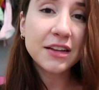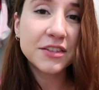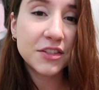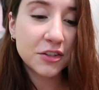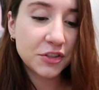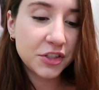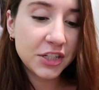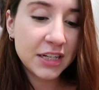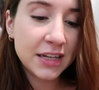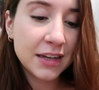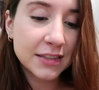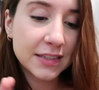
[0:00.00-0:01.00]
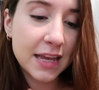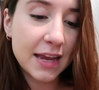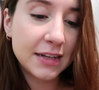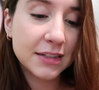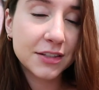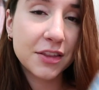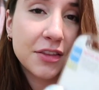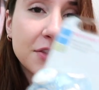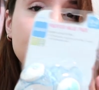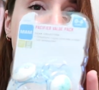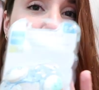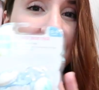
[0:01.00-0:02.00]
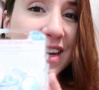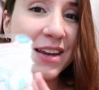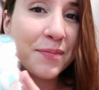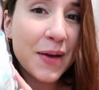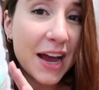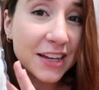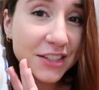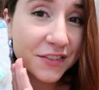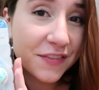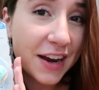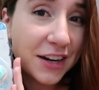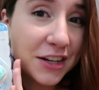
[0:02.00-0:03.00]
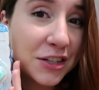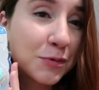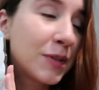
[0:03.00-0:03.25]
So she sent three pacifiers,